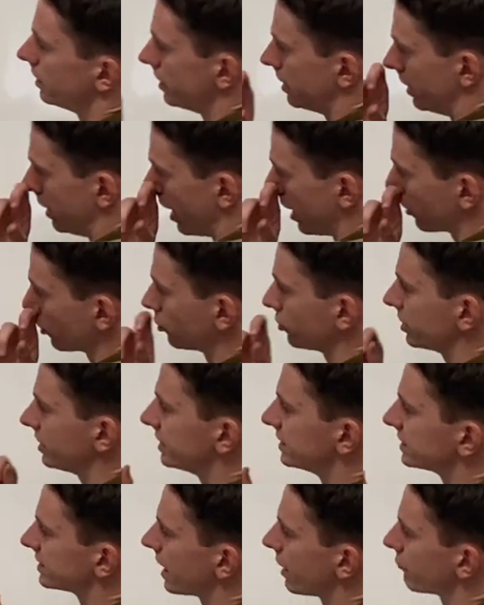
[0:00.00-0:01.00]
not only
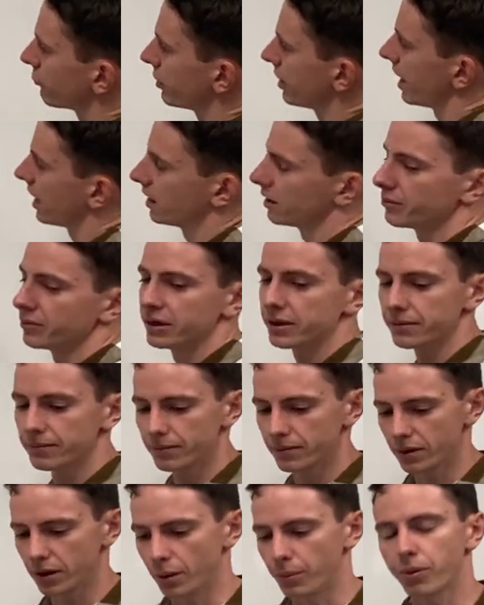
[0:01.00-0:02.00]
is every
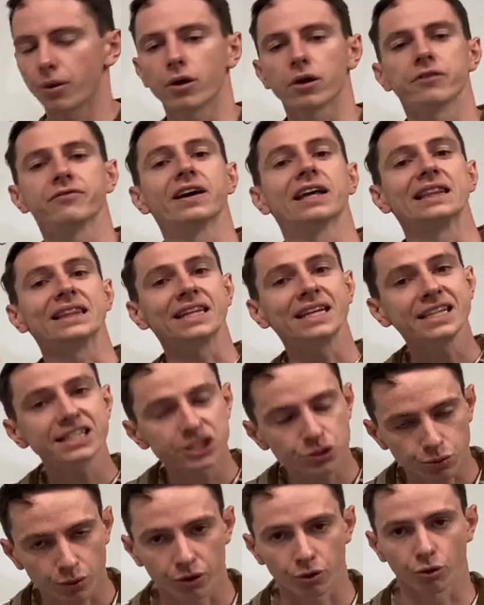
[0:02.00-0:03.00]
element a part of at
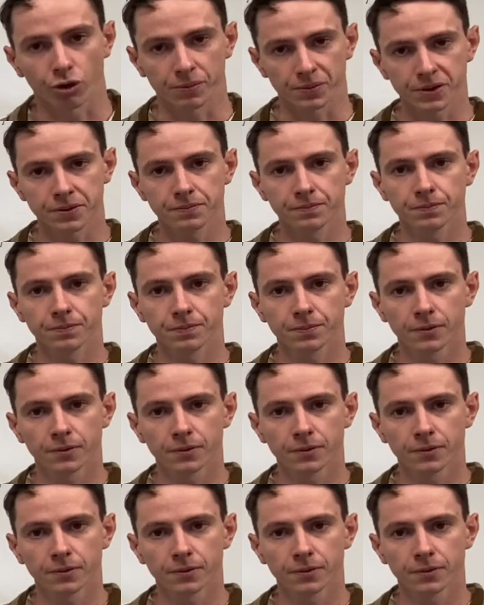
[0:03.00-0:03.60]
least one orbit,